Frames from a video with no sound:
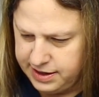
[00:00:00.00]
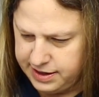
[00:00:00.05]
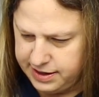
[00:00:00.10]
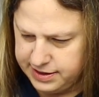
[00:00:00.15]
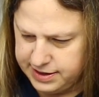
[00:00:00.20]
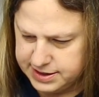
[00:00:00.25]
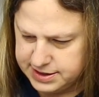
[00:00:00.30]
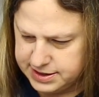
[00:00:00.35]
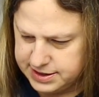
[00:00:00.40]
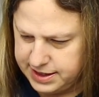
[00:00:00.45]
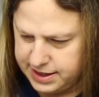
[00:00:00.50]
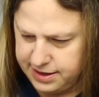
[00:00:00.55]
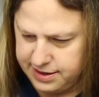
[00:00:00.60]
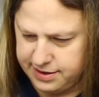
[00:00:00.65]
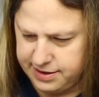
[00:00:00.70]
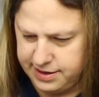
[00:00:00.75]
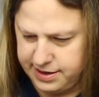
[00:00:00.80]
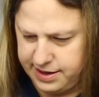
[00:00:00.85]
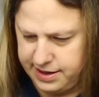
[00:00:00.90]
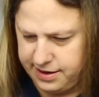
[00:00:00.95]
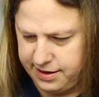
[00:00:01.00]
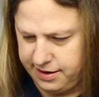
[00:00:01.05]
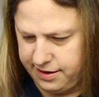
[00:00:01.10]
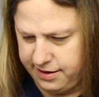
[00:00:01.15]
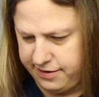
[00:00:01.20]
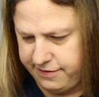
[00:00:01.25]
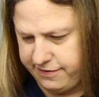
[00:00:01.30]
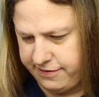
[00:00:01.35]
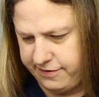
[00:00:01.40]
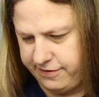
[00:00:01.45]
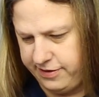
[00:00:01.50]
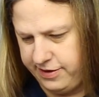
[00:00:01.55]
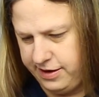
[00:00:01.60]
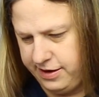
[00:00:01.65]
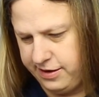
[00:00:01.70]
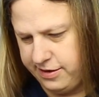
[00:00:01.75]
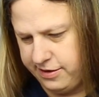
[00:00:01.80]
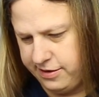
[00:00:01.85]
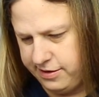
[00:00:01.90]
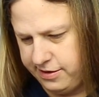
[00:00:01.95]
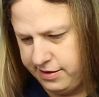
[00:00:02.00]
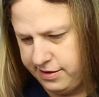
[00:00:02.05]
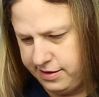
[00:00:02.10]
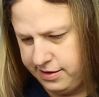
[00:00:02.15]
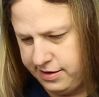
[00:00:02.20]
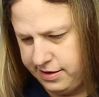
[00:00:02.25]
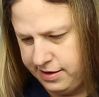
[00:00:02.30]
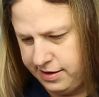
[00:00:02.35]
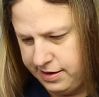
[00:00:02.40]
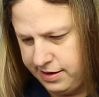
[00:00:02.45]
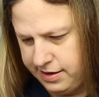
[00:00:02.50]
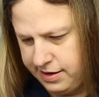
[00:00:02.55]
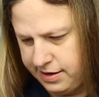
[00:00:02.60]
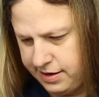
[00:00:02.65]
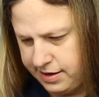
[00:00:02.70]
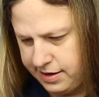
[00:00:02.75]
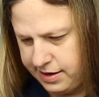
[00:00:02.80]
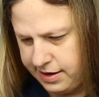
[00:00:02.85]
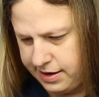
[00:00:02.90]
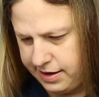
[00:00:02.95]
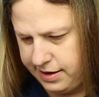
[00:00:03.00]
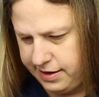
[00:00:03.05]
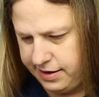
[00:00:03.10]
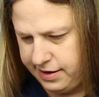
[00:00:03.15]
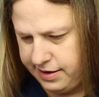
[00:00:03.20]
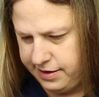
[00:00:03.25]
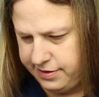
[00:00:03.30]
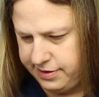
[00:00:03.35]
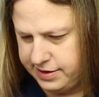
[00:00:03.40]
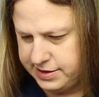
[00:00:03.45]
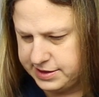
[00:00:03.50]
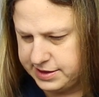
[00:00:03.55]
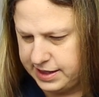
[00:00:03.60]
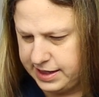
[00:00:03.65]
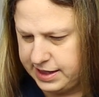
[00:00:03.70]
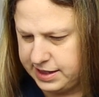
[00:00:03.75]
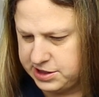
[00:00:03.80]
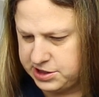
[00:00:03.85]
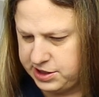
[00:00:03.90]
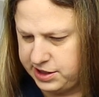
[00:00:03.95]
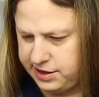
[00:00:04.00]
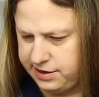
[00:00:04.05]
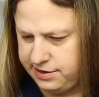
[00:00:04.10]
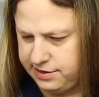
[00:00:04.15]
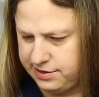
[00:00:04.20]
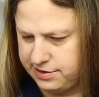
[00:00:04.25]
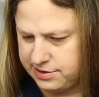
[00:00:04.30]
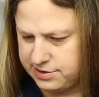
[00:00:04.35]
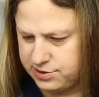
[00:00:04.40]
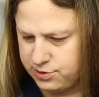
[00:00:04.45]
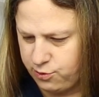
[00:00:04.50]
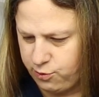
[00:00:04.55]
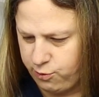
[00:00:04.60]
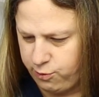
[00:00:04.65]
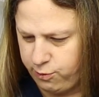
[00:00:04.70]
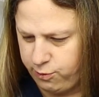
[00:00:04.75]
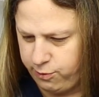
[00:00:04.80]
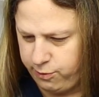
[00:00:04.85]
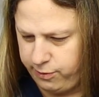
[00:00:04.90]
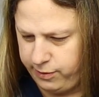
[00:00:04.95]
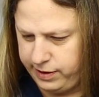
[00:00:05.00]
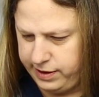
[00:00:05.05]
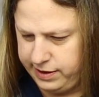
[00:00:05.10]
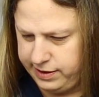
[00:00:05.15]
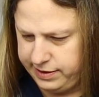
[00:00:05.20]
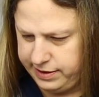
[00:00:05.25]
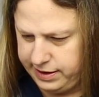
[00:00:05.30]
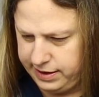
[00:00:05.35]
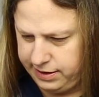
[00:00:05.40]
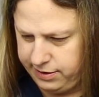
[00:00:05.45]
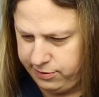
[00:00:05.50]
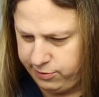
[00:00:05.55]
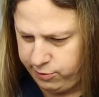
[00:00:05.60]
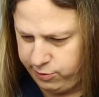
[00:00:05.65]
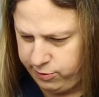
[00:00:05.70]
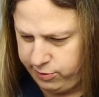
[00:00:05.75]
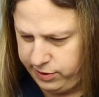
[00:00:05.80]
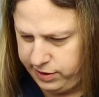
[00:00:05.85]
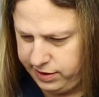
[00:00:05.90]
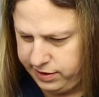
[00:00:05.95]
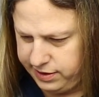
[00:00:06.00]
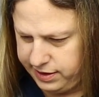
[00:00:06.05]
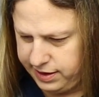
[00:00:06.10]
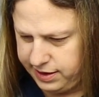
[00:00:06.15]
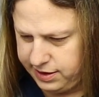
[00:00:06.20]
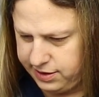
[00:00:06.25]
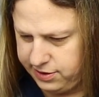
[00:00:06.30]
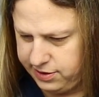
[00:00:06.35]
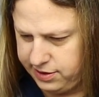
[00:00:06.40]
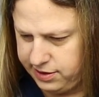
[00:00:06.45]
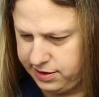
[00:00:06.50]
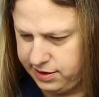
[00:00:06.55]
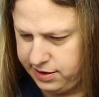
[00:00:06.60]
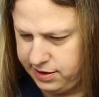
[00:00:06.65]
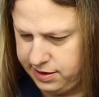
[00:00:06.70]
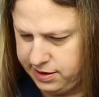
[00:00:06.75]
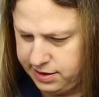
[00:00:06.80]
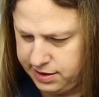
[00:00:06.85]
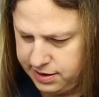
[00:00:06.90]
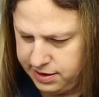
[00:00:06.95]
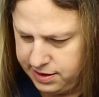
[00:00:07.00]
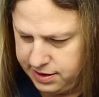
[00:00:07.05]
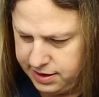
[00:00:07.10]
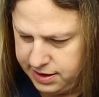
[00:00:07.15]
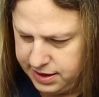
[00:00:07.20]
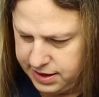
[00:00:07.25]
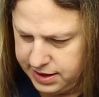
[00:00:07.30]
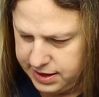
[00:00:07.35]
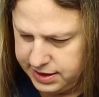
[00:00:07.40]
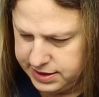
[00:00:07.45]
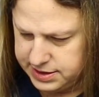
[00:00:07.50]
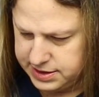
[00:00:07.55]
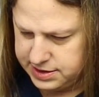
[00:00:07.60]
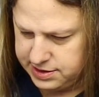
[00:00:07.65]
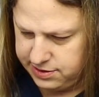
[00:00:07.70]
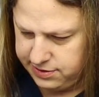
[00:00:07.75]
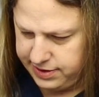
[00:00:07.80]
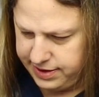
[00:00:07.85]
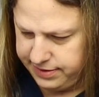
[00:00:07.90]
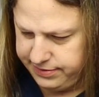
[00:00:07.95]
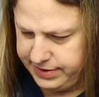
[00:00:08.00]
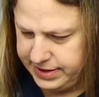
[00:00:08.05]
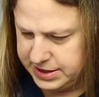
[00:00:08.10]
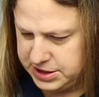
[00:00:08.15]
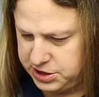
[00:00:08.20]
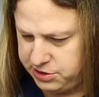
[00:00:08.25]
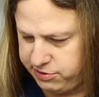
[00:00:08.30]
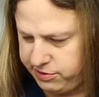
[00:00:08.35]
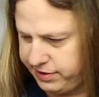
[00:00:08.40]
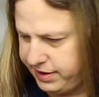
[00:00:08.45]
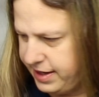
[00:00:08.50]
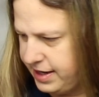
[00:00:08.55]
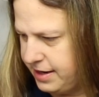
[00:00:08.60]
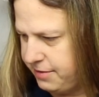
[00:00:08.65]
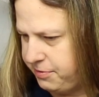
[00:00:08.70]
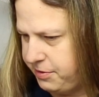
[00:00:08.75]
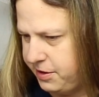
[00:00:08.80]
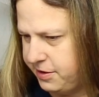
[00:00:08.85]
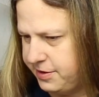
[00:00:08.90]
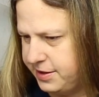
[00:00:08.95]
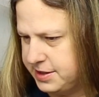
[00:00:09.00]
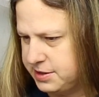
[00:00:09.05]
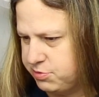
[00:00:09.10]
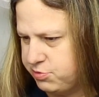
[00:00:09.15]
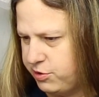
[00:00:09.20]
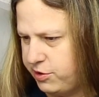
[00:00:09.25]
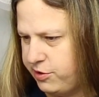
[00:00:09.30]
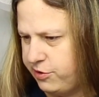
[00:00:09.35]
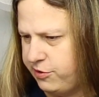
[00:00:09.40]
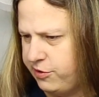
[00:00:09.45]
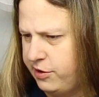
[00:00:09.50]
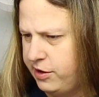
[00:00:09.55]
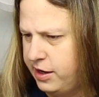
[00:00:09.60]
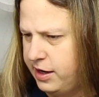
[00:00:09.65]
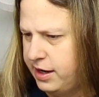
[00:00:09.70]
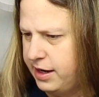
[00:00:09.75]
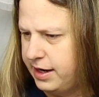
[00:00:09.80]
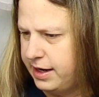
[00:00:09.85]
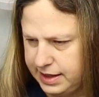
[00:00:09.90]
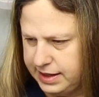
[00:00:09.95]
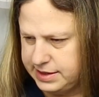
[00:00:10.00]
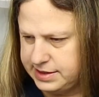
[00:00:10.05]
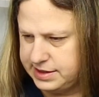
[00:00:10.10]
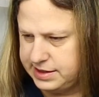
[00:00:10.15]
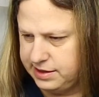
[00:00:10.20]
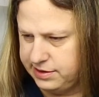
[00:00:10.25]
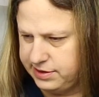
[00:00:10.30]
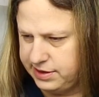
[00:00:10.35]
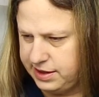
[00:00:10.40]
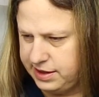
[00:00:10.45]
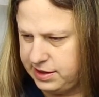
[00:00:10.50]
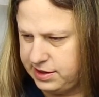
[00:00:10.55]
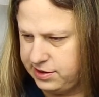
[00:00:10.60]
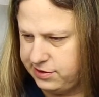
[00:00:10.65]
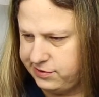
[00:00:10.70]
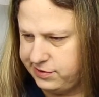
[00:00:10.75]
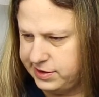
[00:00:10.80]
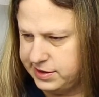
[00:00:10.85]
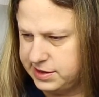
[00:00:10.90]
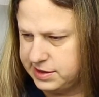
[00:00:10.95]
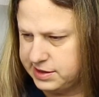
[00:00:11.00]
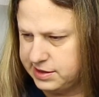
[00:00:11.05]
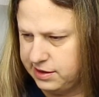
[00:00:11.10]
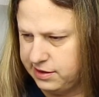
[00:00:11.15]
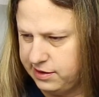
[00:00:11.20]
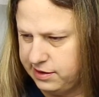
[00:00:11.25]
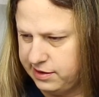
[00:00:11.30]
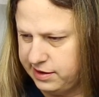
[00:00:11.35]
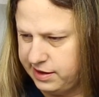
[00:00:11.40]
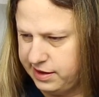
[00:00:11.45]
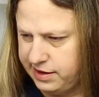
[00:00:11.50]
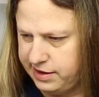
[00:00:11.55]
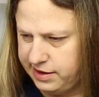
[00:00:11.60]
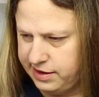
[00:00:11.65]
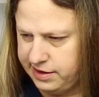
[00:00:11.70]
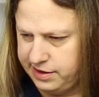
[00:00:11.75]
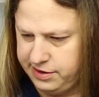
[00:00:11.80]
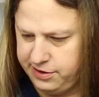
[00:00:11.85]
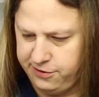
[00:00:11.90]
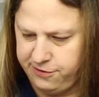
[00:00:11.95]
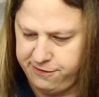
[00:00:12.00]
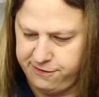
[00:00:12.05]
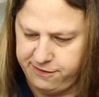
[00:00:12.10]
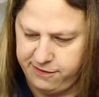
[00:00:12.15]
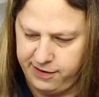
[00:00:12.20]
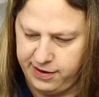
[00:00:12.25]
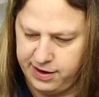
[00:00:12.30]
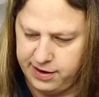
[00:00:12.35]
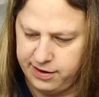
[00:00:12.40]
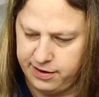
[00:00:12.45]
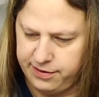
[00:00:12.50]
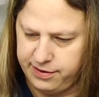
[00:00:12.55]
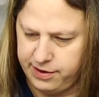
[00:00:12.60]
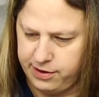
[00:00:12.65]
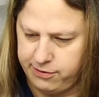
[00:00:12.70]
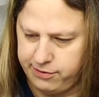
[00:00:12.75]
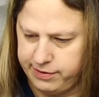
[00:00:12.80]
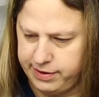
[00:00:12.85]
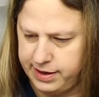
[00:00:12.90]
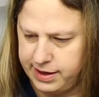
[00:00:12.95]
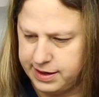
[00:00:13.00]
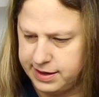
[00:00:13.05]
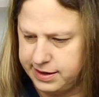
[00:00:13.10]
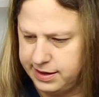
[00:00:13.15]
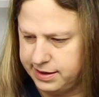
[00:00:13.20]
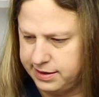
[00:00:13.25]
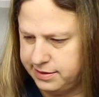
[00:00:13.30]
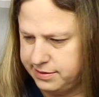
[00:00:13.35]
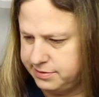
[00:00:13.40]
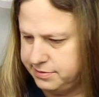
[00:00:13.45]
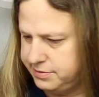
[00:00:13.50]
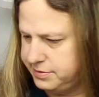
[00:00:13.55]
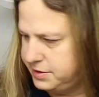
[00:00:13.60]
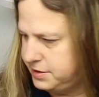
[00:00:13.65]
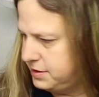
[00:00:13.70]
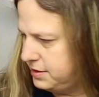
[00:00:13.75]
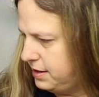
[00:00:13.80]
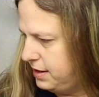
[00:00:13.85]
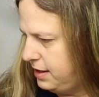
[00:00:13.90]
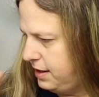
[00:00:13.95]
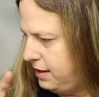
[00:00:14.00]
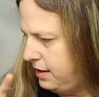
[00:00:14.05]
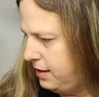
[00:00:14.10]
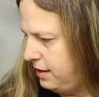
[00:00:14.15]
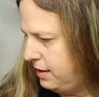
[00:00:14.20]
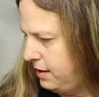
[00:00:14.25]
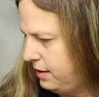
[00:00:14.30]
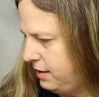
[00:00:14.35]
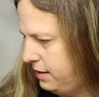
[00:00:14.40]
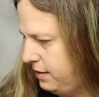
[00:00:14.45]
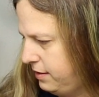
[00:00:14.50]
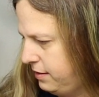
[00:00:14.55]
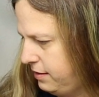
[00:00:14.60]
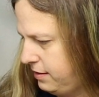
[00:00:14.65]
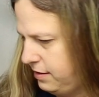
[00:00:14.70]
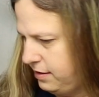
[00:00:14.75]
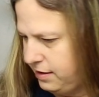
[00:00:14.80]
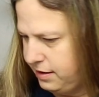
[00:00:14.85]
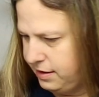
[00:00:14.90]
Let's take that off of here. And this actually looks really, really good. And so I'm actually really happy with this printer. I still need to install a new fan on there when that comes, and